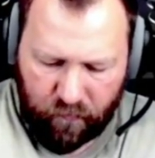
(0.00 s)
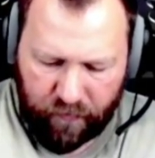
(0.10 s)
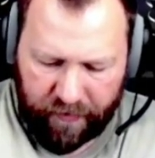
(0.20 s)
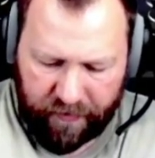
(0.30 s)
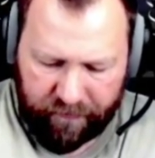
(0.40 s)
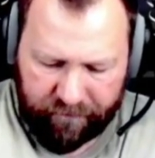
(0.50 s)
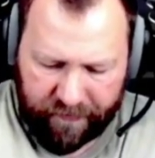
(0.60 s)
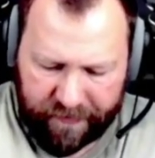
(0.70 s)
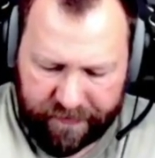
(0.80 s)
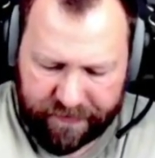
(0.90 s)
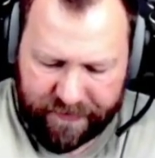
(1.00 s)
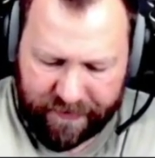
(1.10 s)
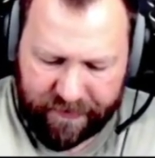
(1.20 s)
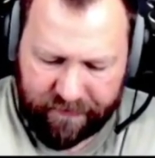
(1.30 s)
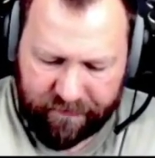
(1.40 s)
We have
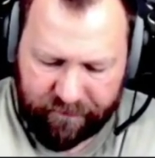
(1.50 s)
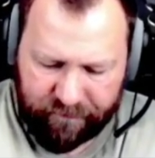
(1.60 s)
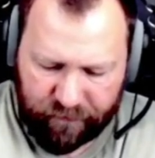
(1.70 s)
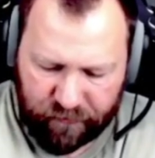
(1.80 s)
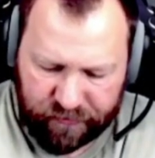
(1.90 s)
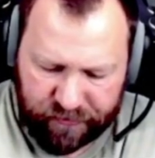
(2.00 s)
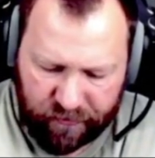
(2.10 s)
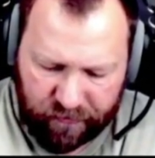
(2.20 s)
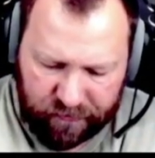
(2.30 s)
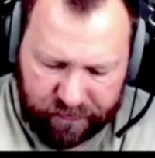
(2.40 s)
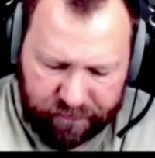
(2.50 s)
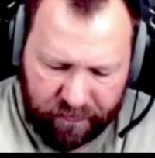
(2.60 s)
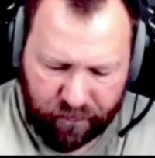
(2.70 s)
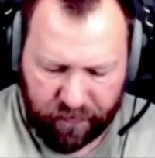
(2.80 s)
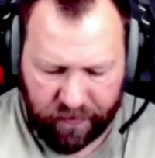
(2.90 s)
18 four stars,
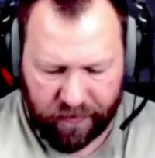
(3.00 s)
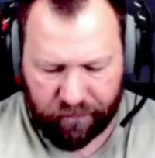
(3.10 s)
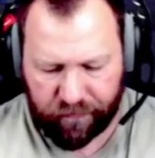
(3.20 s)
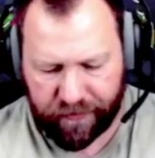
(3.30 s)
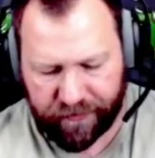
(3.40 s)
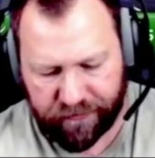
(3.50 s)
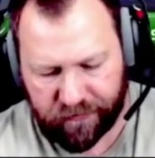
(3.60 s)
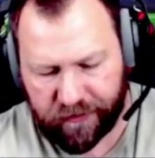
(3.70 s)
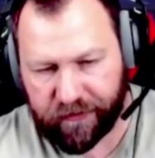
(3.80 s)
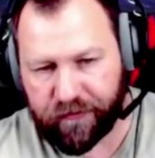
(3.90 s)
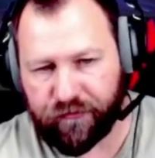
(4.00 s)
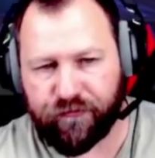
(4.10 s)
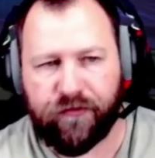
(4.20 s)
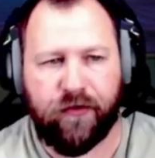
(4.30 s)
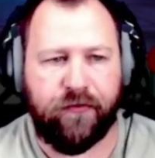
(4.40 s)
but we're not ready to let
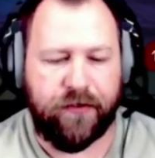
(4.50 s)
those go.